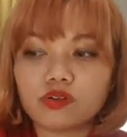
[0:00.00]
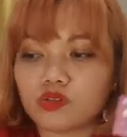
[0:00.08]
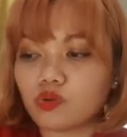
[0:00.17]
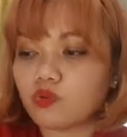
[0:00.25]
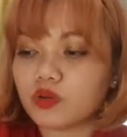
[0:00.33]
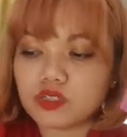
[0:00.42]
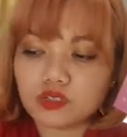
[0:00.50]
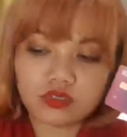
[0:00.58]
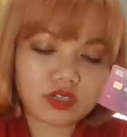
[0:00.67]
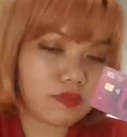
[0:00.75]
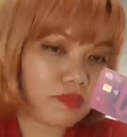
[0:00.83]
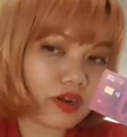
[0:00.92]
so what's
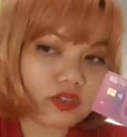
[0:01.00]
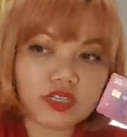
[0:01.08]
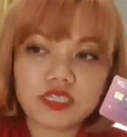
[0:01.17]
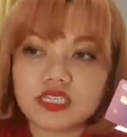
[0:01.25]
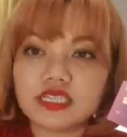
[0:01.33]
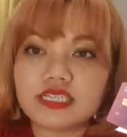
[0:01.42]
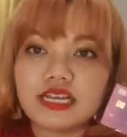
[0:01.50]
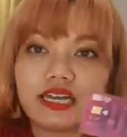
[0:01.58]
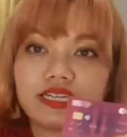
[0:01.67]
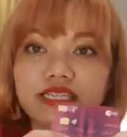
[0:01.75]
good about this is that